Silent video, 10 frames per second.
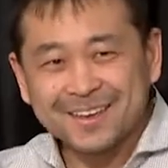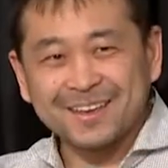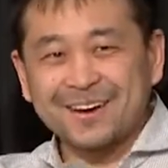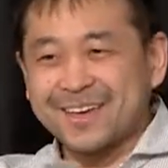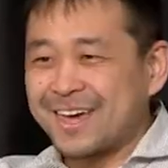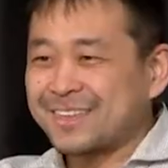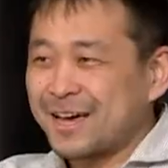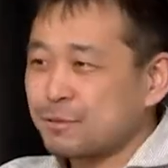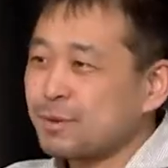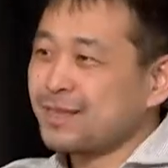I get
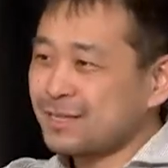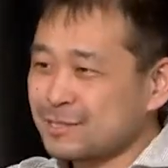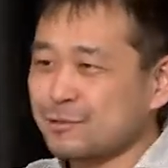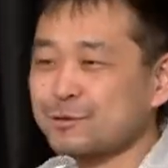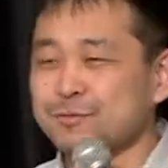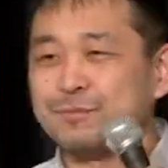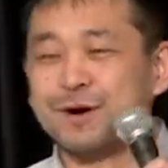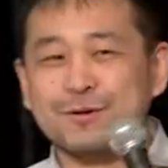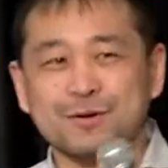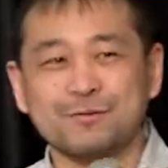that, but that's sort of the
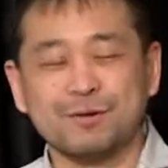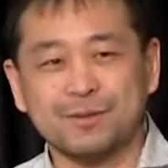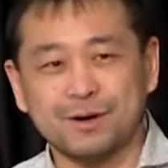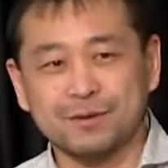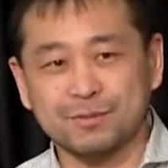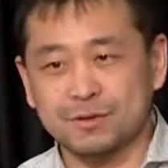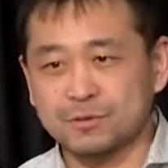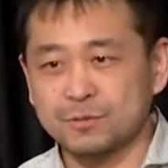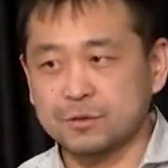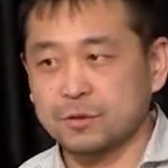power of a model, because
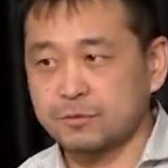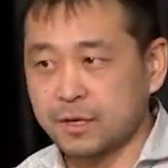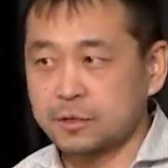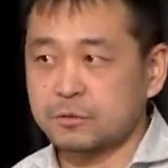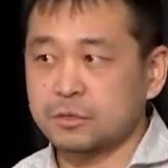we sort of can do